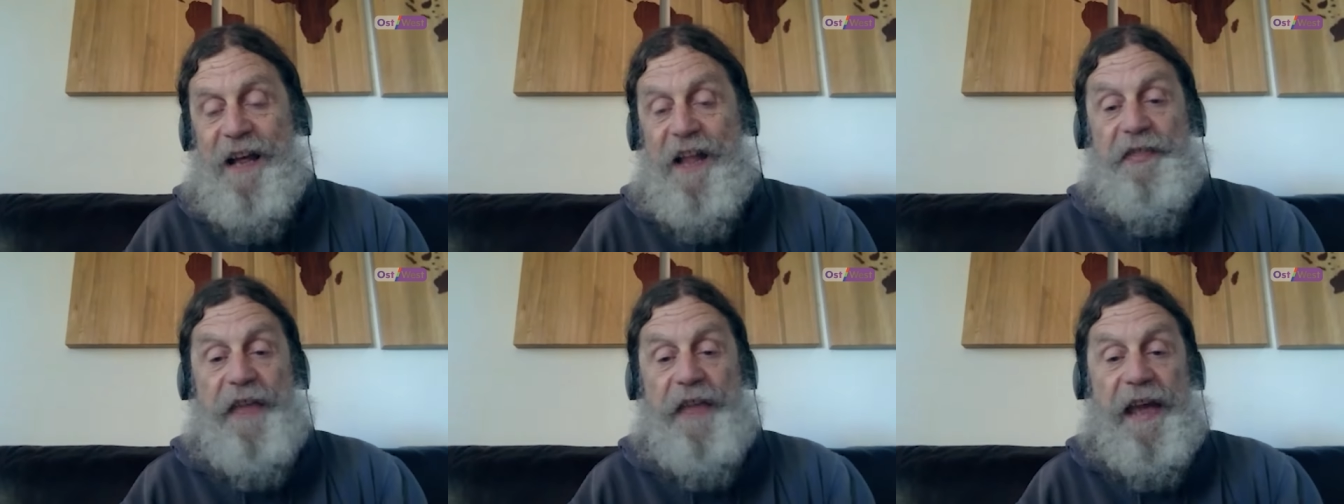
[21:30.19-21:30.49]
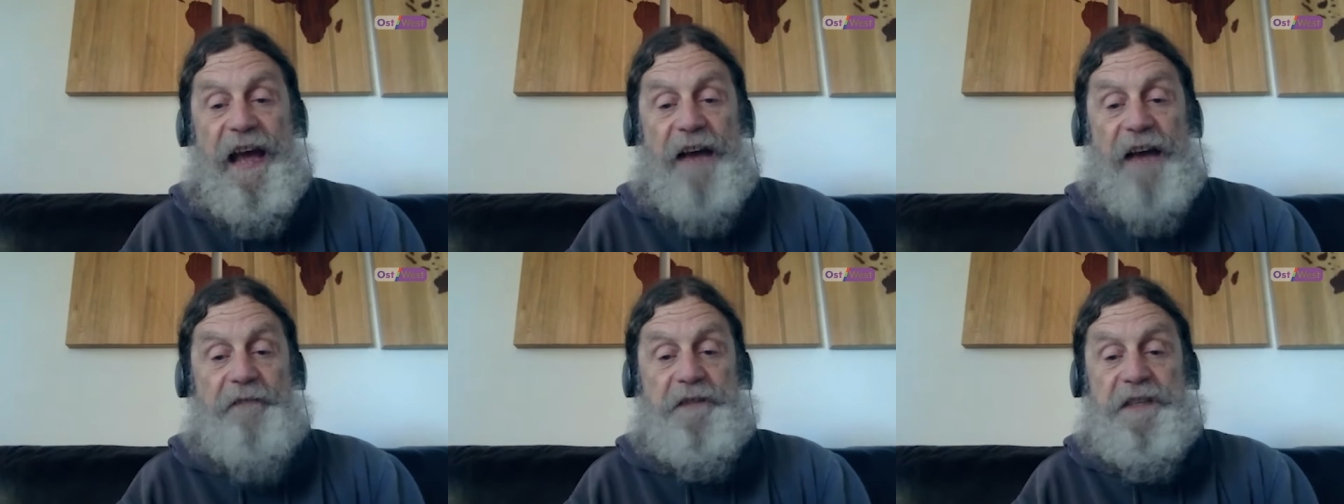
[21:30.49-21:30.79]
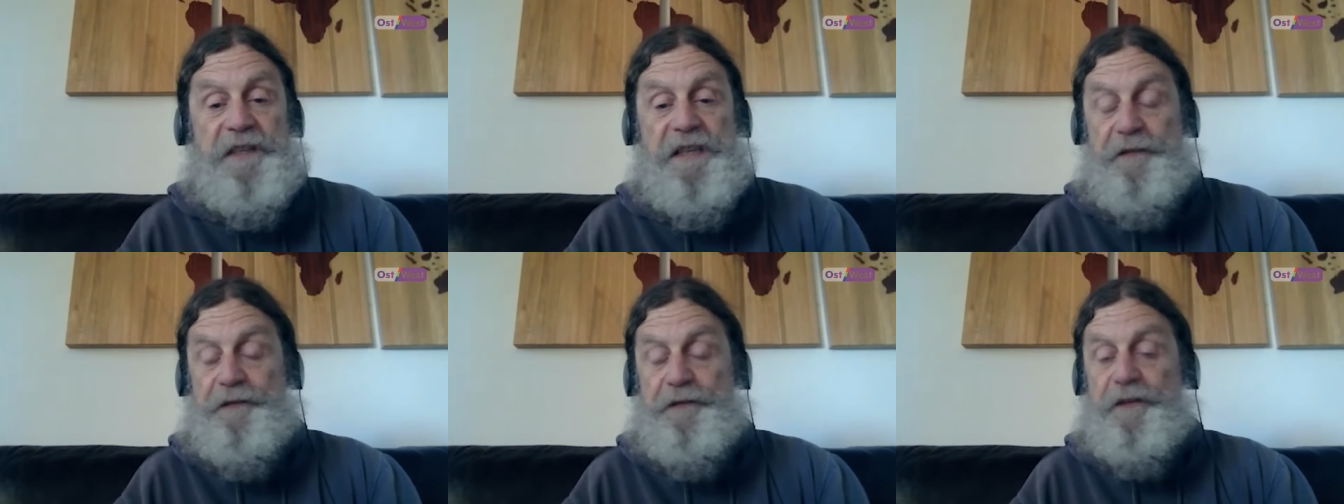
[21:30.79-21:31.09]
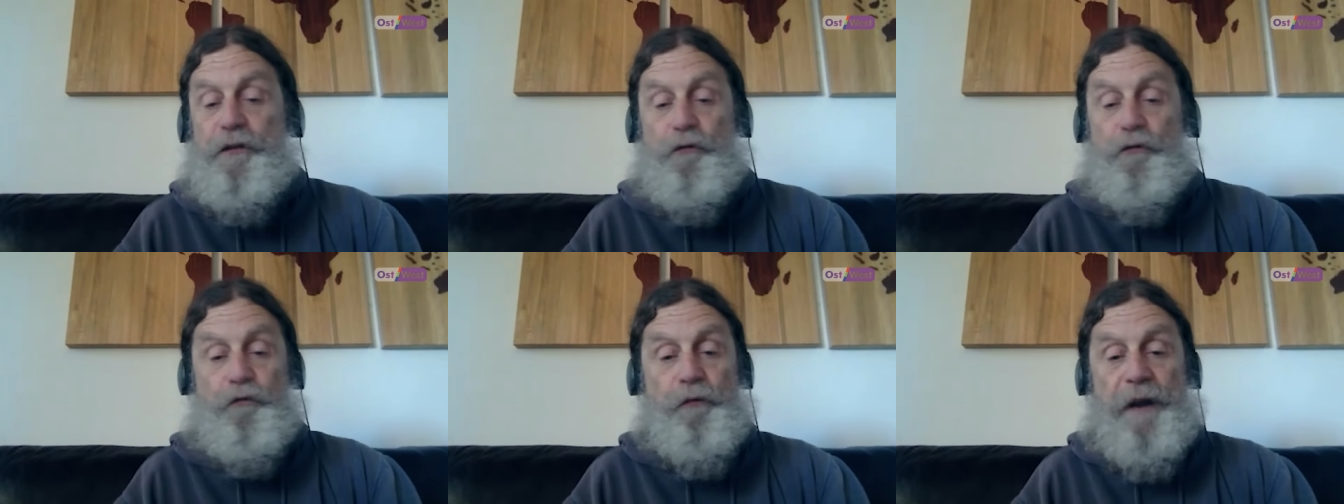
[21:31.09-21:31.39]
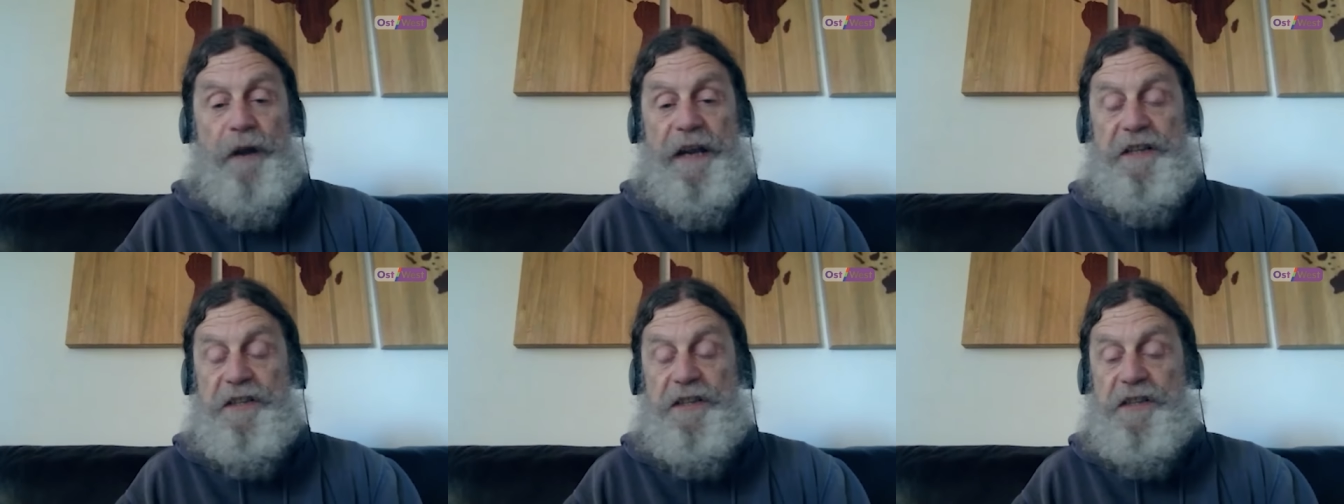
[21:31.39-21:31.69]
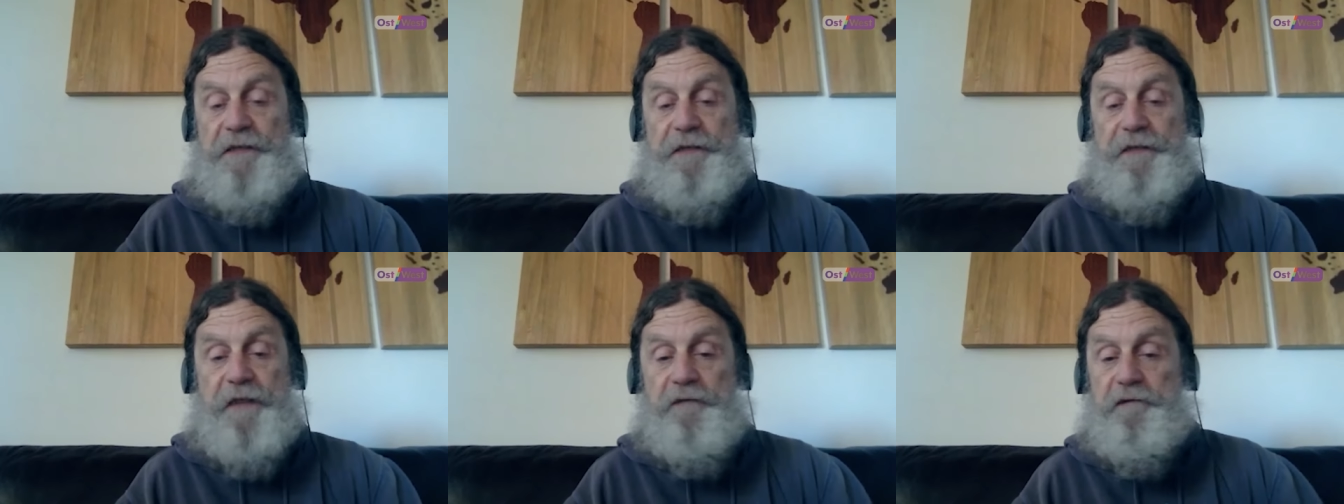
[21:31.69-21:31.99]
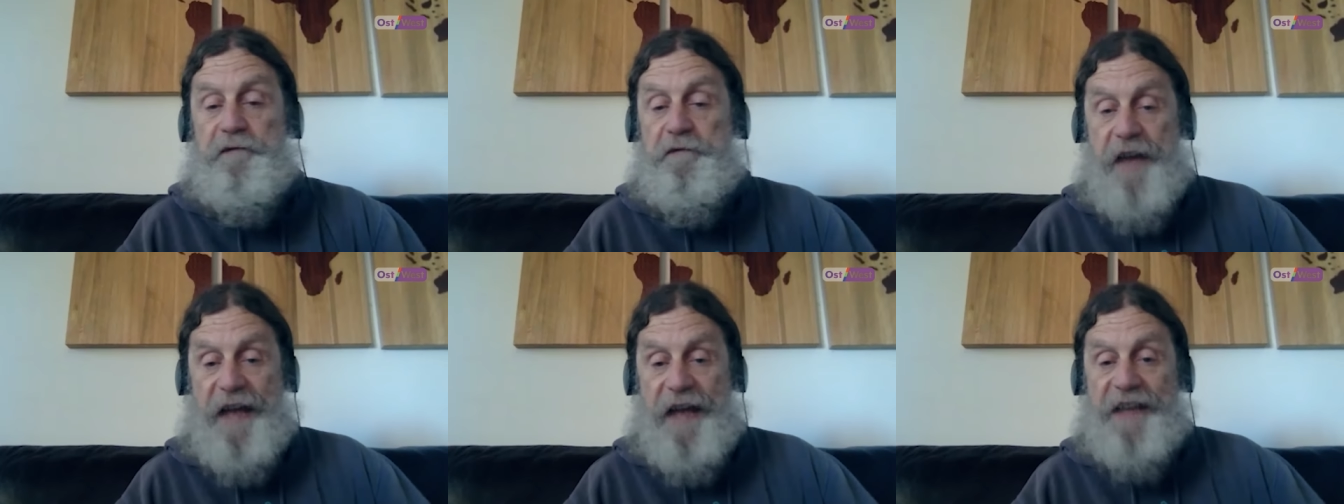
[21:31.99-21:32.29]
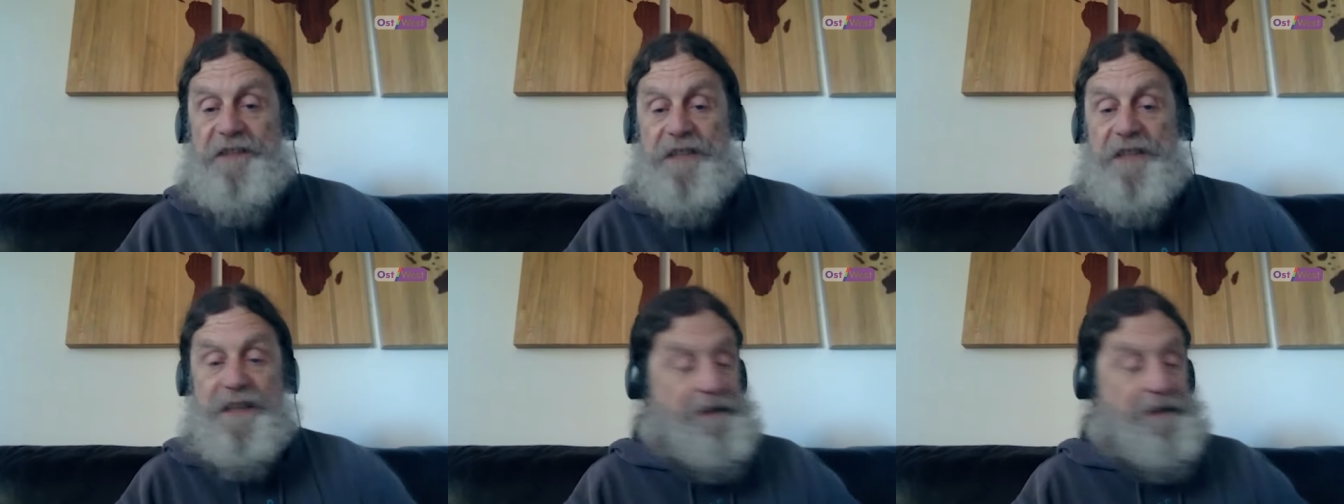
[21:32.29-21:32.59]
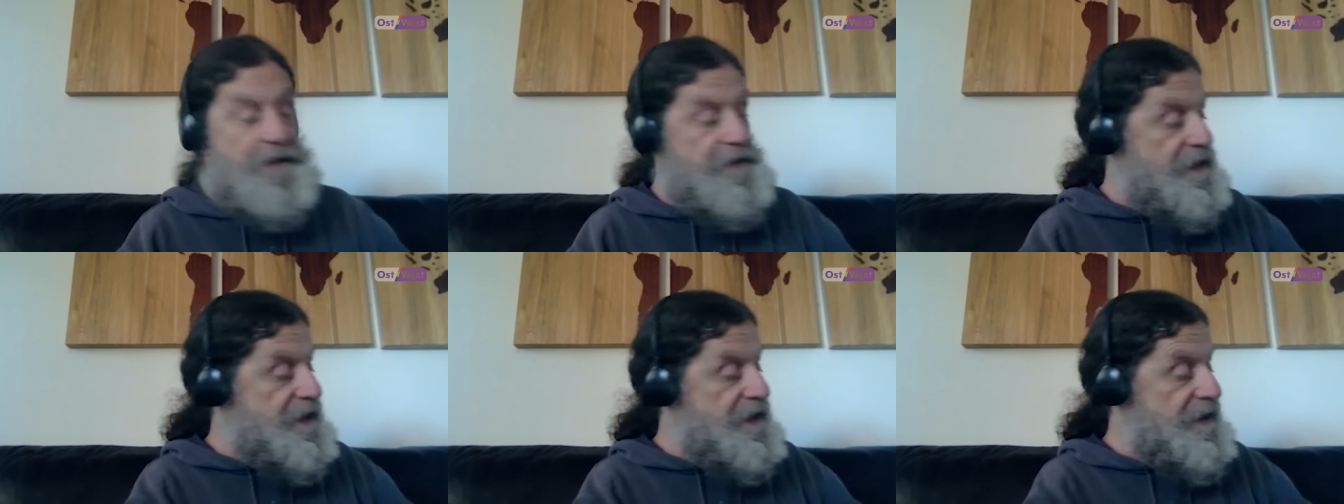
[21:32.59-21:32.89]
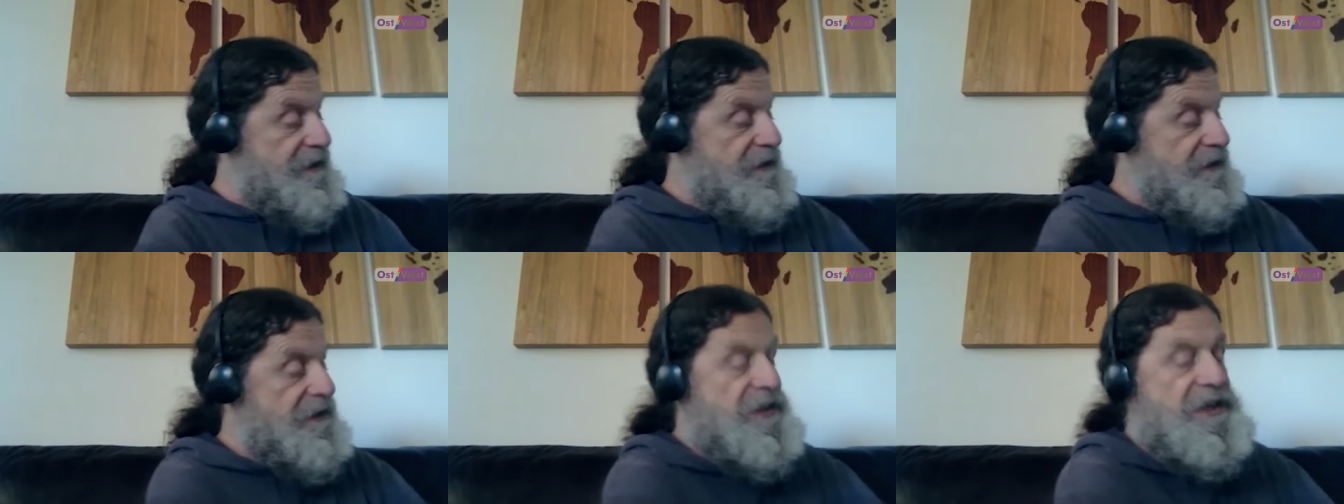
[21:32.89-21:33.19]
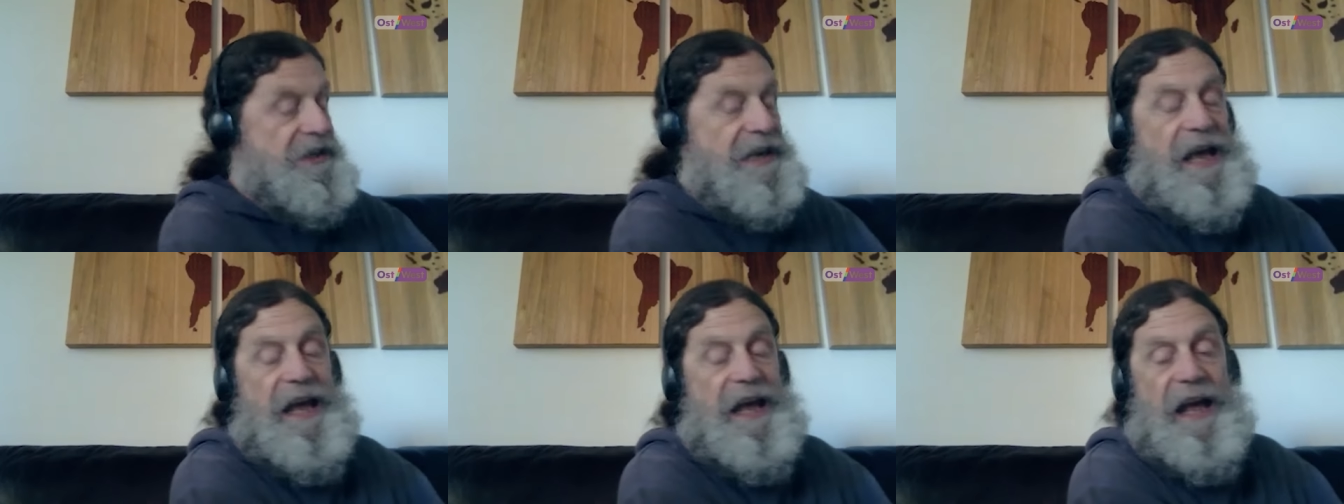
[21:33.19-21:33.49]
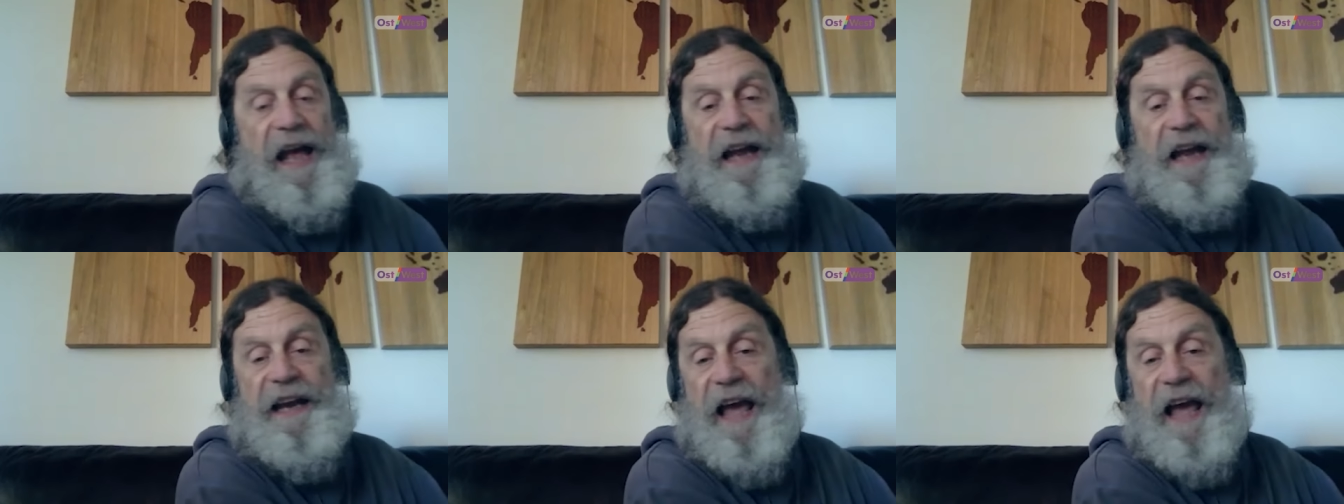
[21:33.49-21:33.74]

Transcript: they have different rates of inventing things and